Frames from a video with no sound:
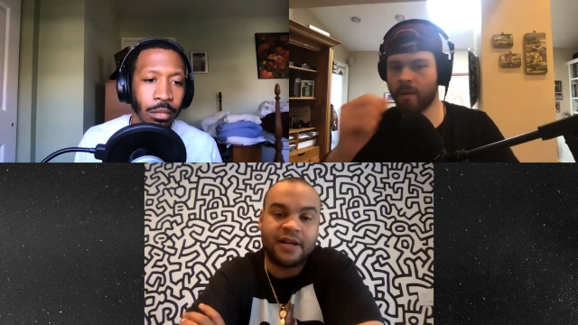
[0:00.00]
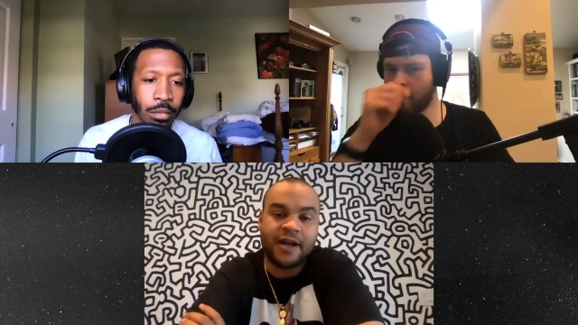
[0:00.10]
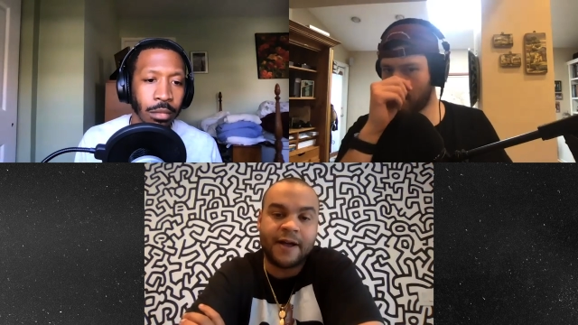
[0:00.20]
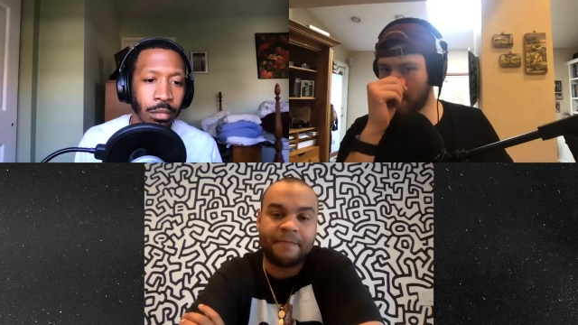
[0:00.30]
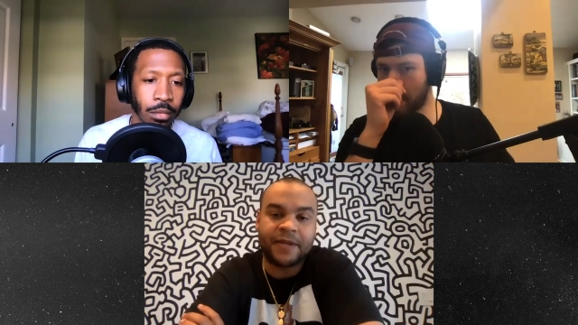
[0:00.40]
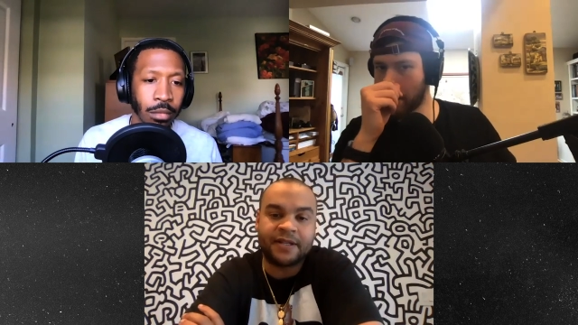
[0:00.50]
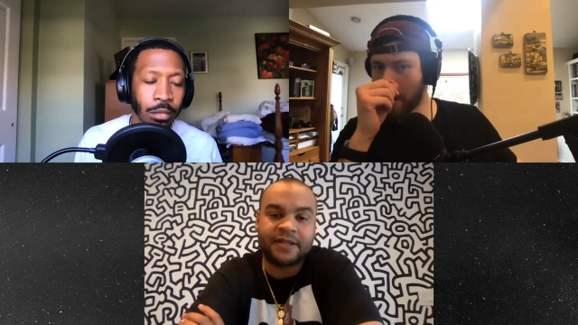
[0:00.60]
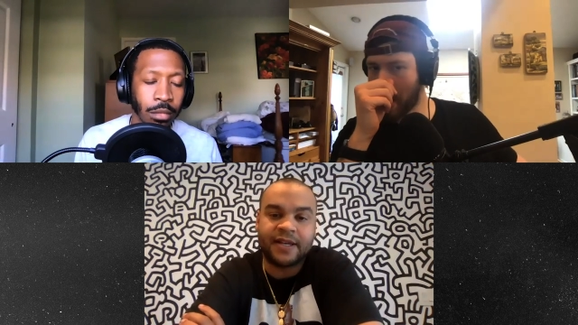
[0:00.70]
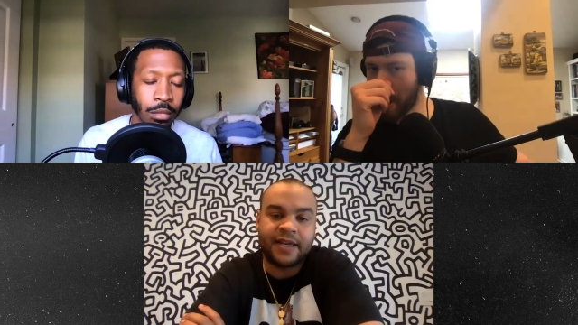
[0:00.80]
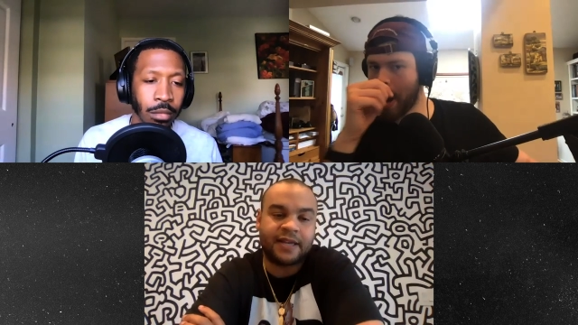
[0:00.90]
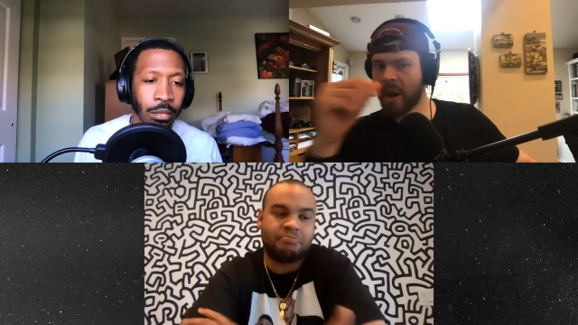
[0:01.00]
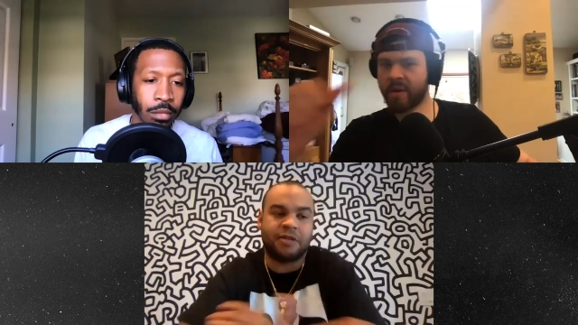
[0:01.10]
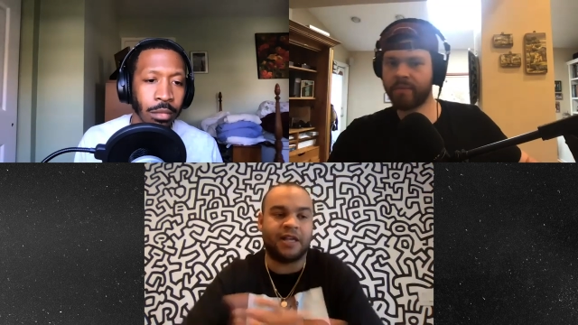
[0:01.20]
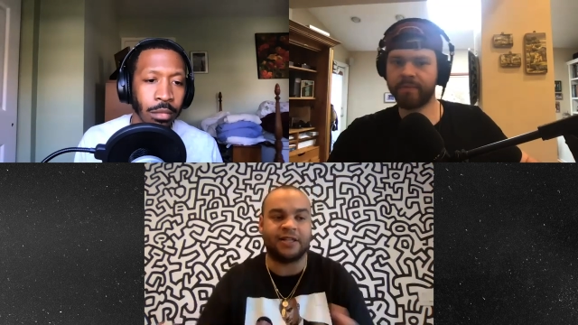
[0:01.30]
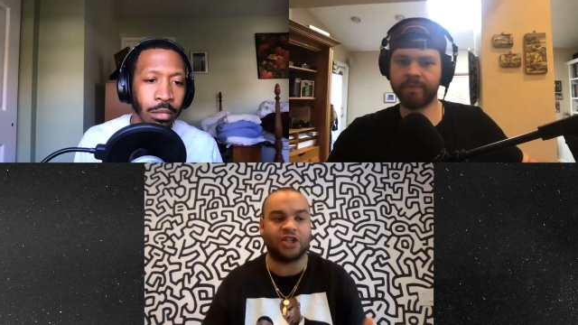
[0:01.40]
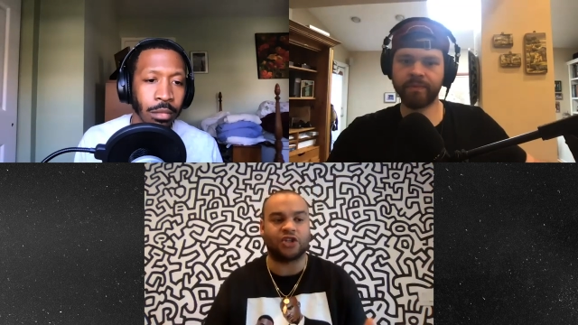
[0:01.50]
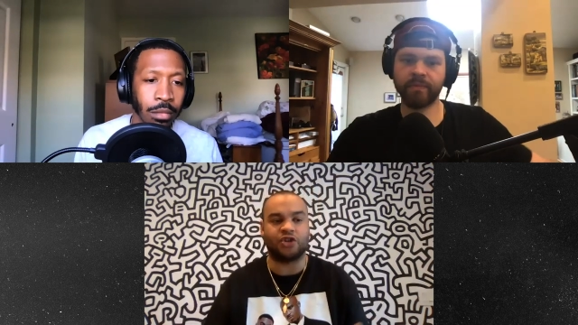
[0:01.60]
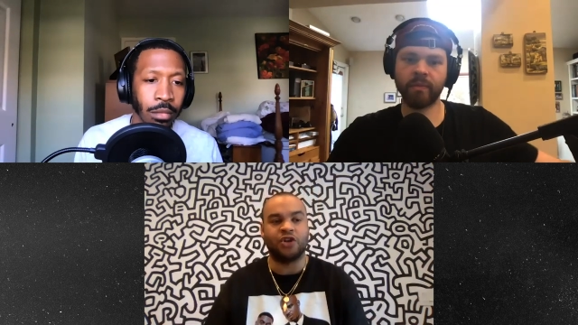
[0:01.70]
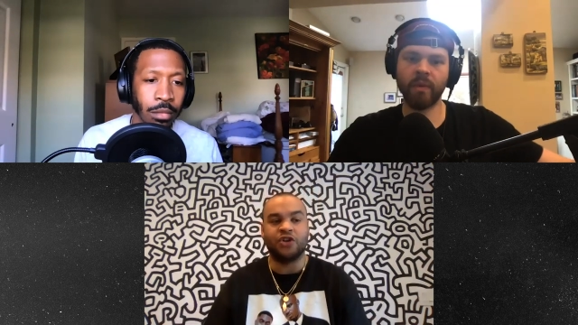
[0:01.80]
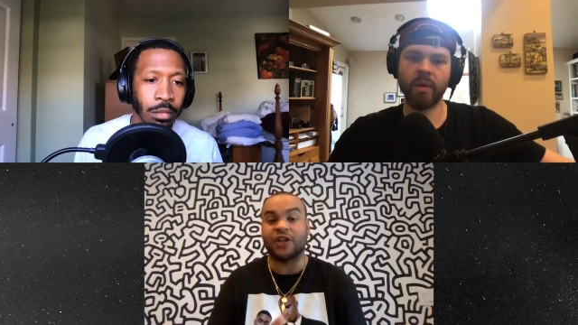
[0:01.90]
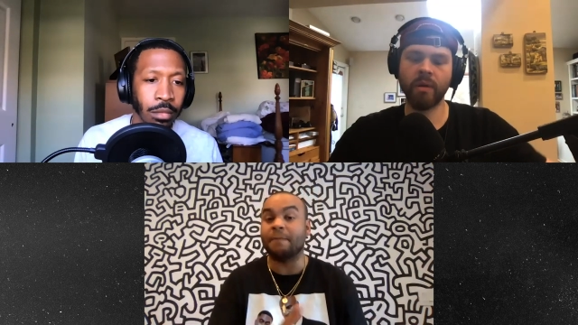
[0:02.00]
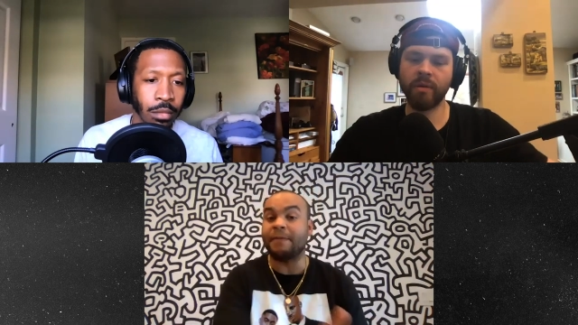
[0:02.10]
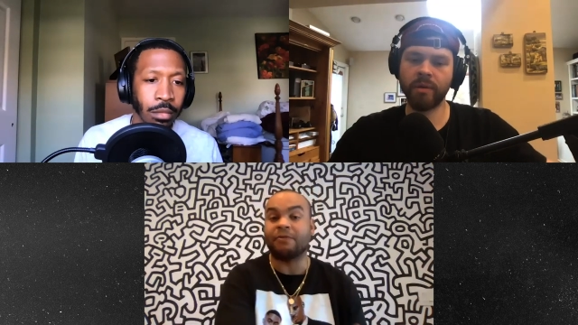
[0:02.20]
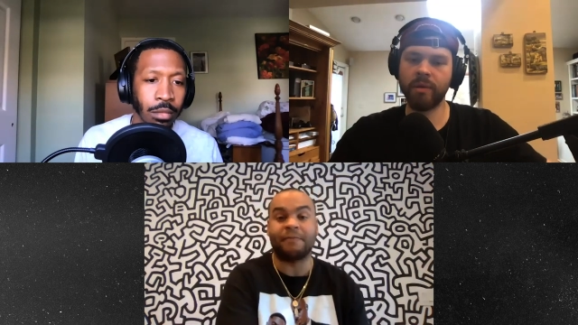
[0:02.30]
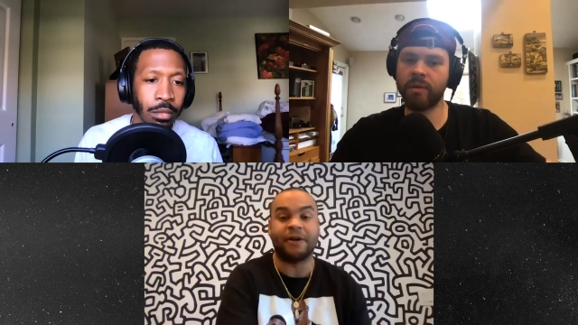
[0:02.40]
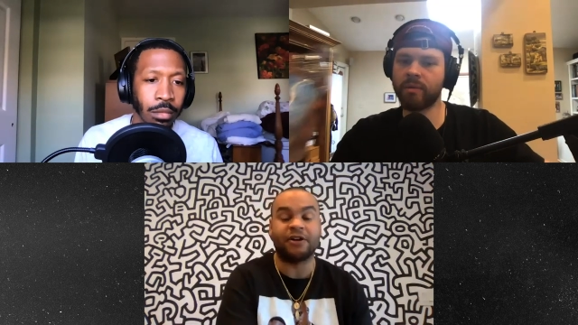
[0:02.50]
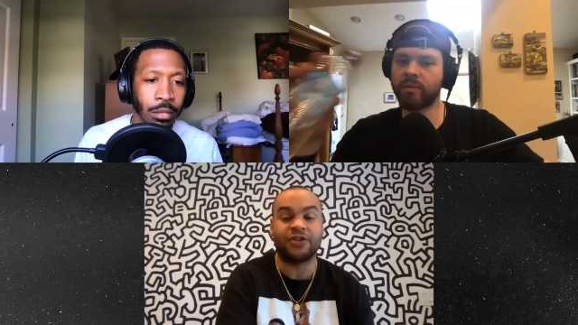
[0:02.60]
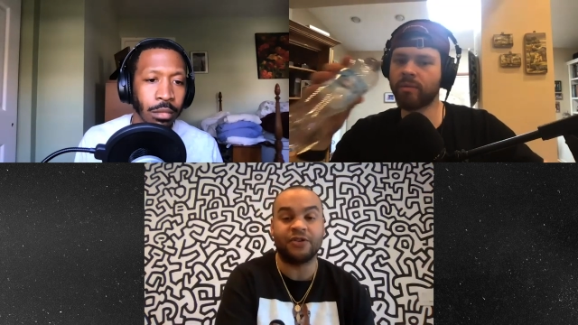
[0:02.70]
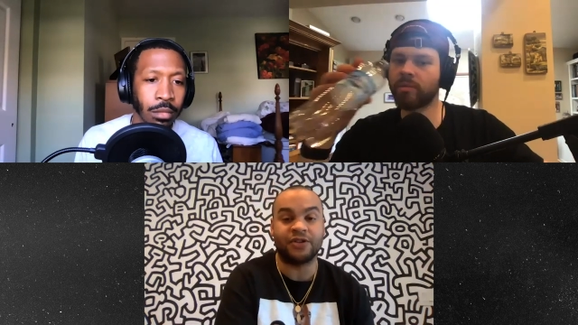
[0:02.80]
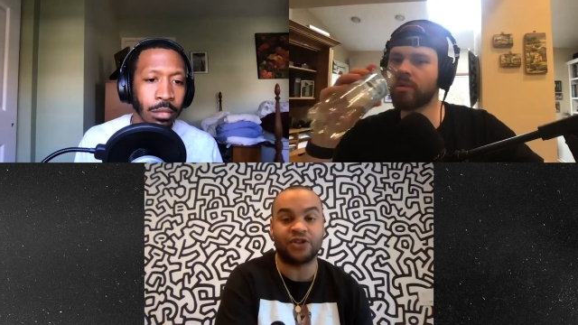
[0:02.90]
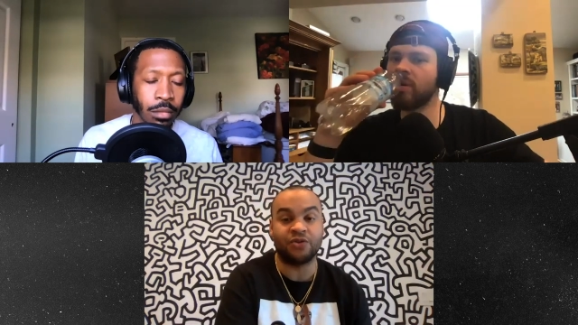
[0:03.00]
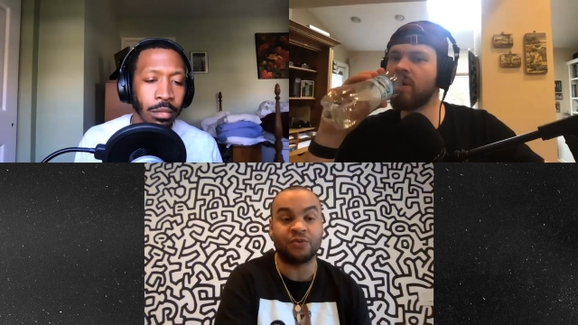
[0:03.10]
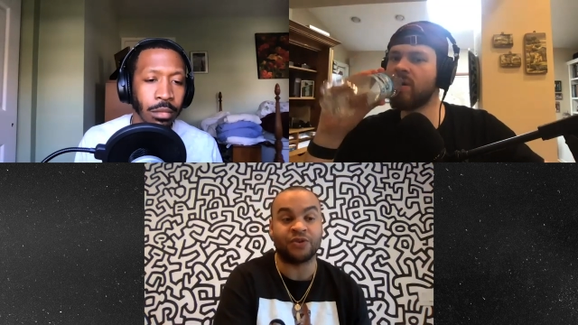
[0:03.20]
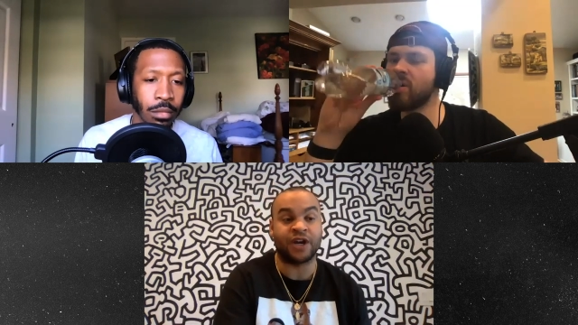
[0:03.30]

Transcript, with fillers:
Speaker 1: Right. It's like, it just, some people are better suited with